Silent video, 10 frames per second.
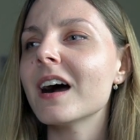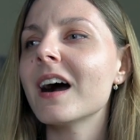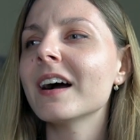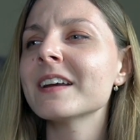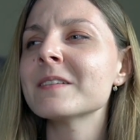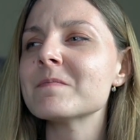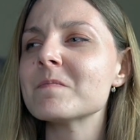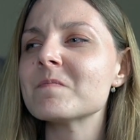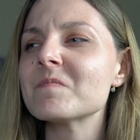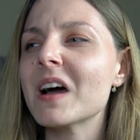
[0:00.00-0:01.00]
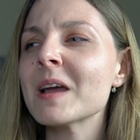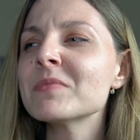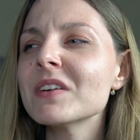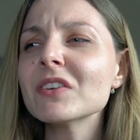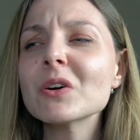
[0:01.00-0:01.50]
I'm
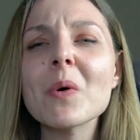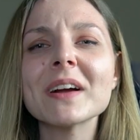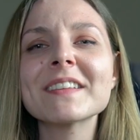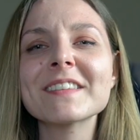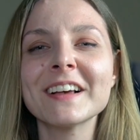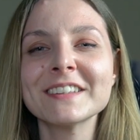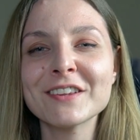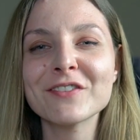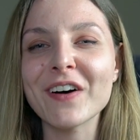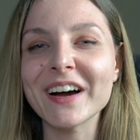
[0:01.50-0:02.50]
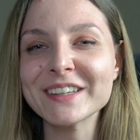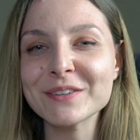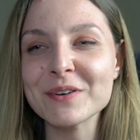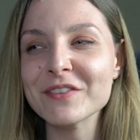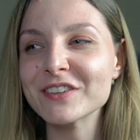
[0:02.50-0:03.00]
never quite satisfied
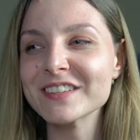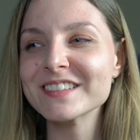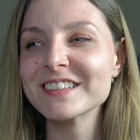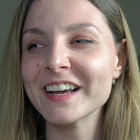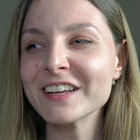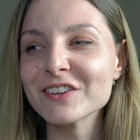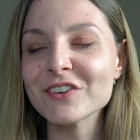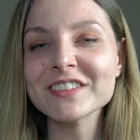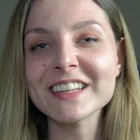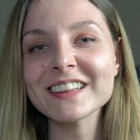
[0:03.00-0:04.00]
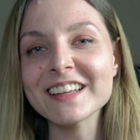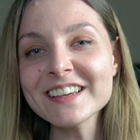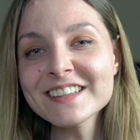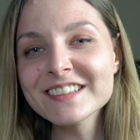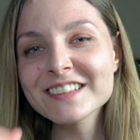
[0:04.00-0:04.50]
with the state of that
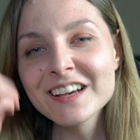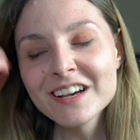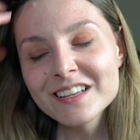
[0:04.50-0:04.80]
list.